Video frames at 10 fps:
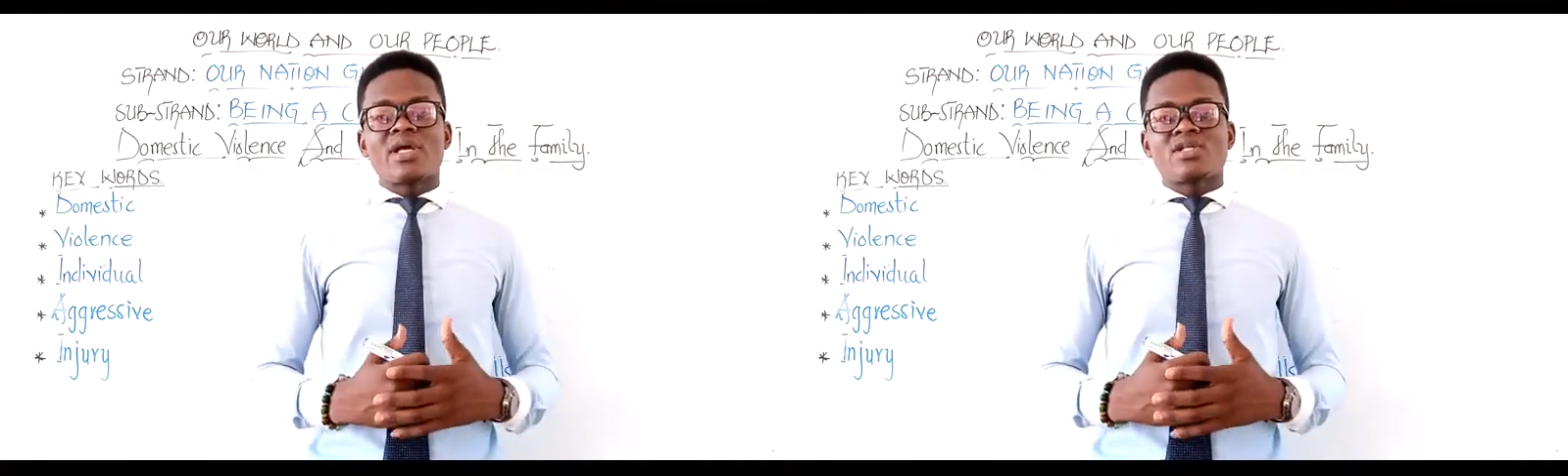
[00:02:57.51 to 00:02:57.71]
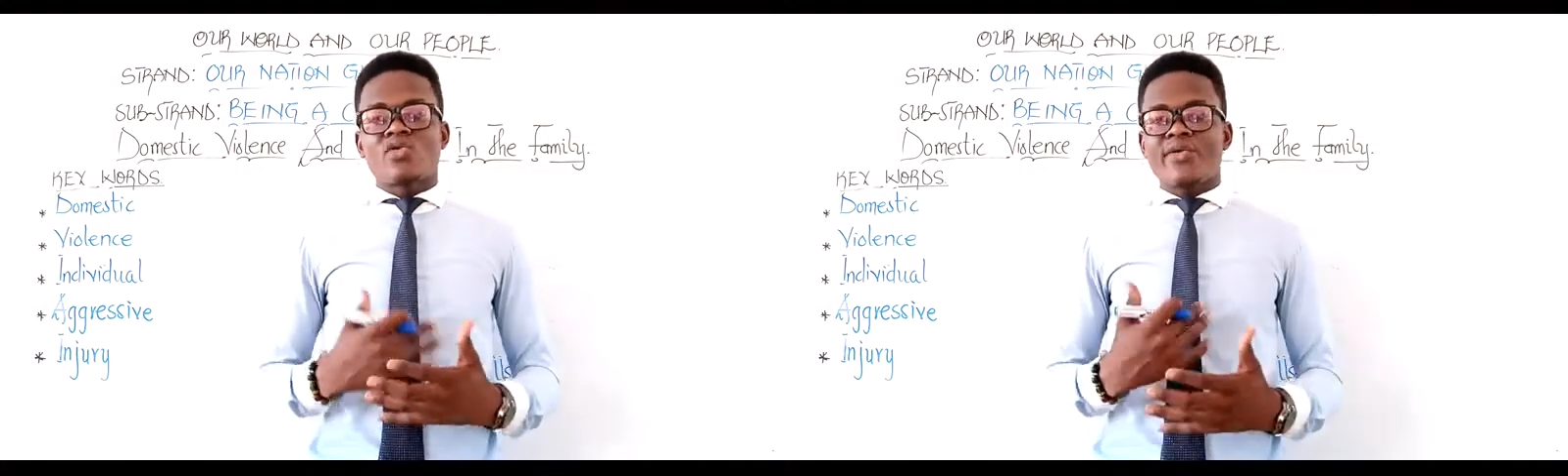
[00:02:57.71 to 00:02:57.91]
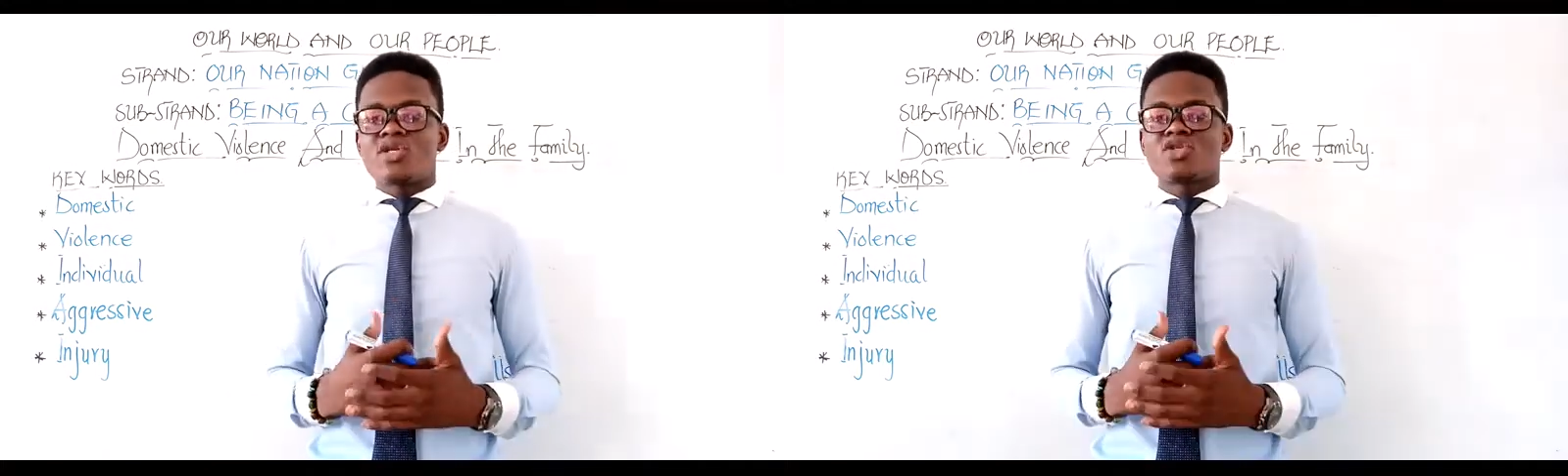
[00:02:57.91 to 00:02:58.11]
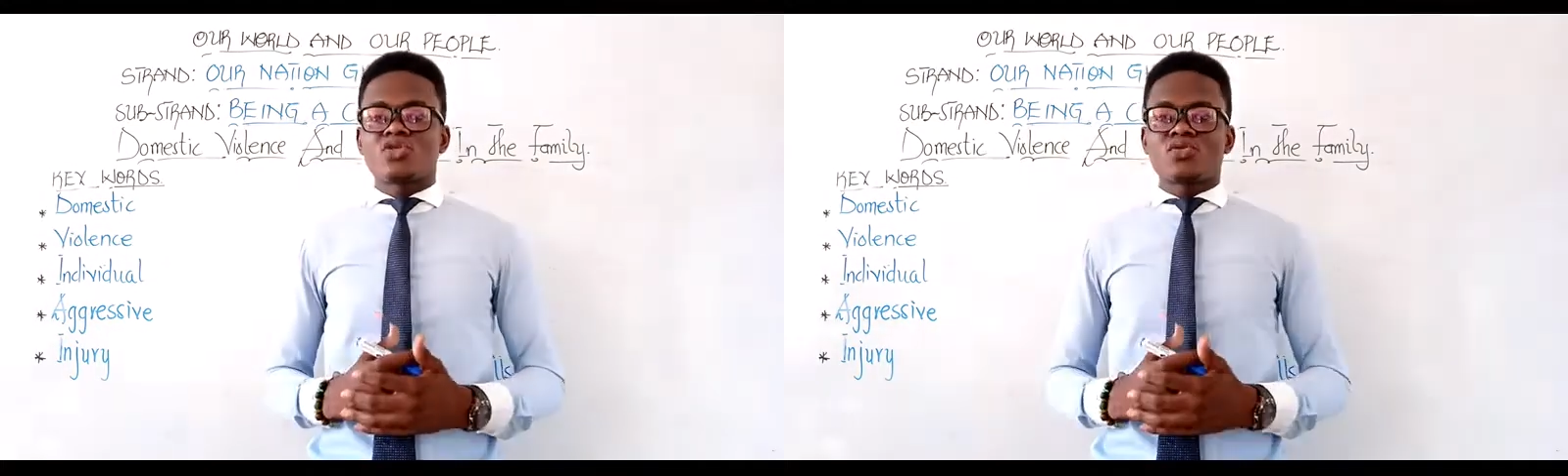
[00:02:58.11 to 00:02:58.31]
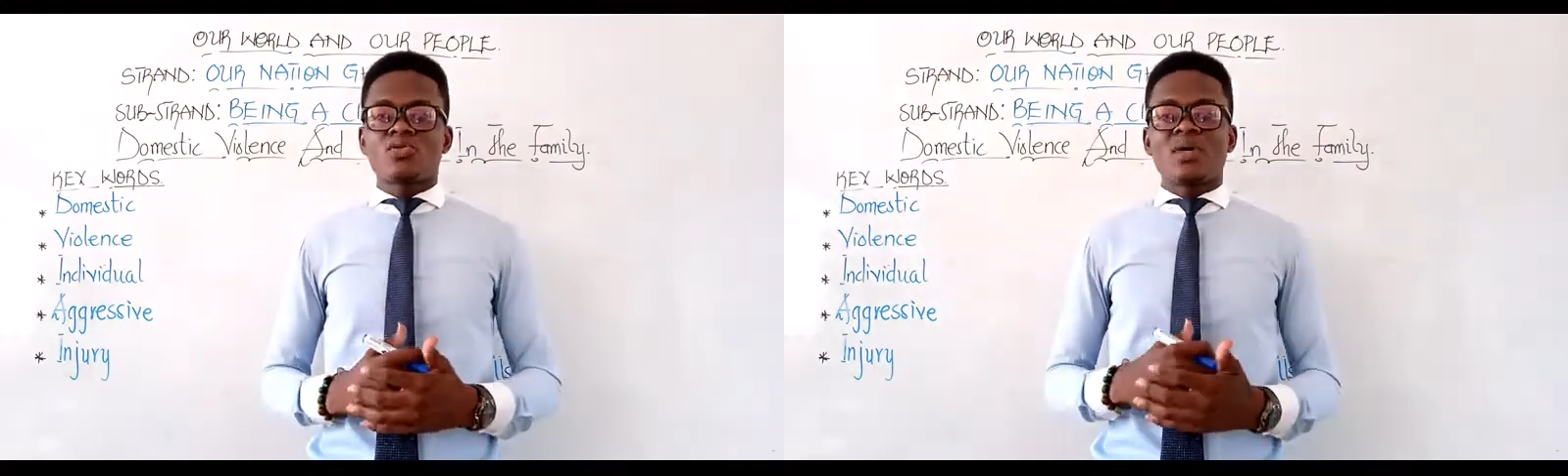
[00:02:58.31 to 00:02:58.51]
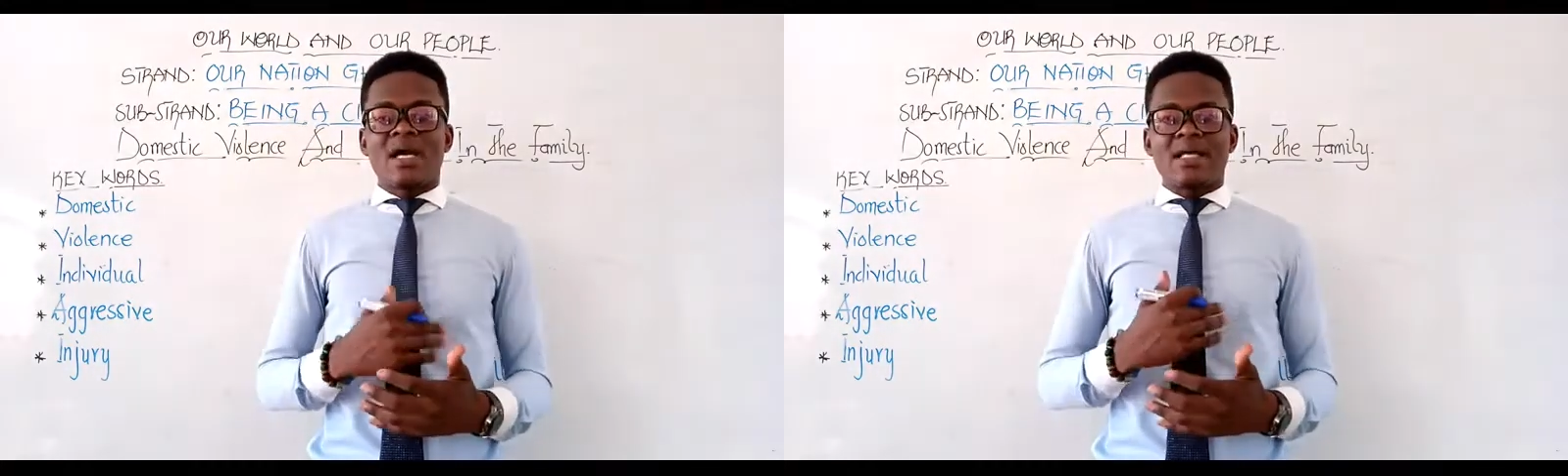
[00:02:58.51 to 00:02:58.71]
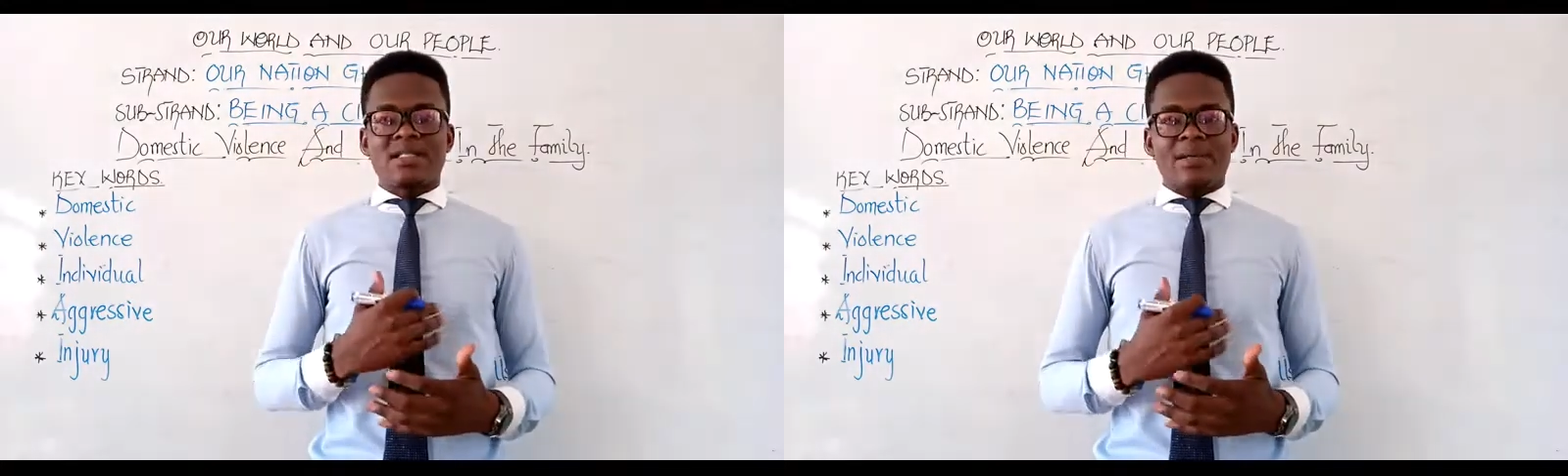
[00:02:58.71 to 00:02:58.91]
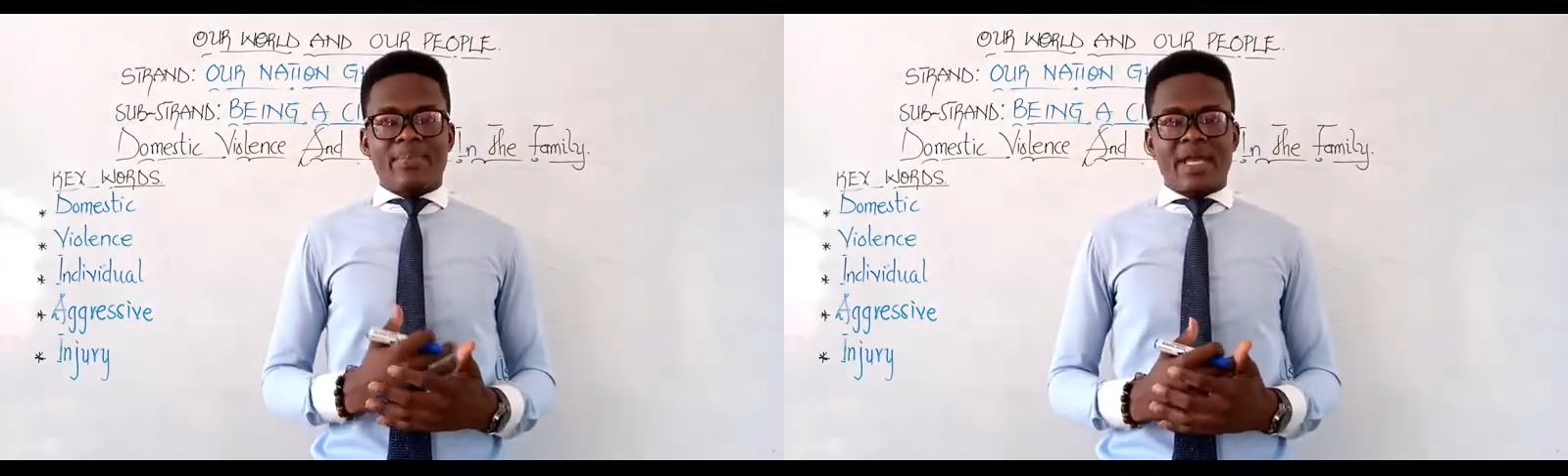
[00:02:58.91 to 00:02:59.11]
is going through the
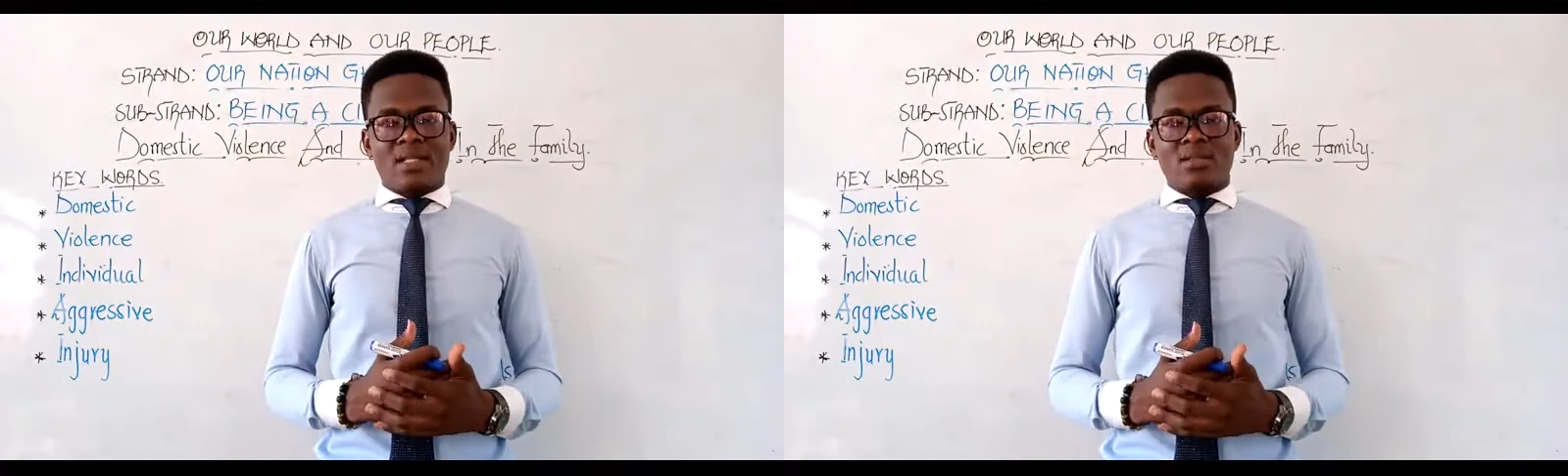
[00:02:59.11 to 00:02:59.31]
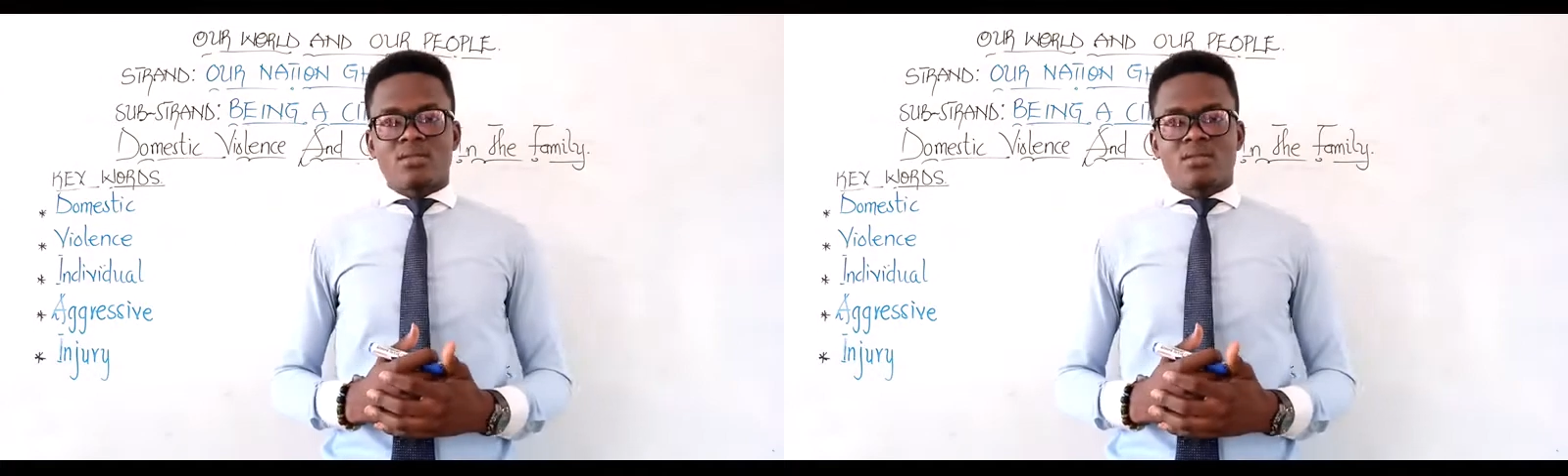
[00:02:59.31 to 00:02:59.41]
pain.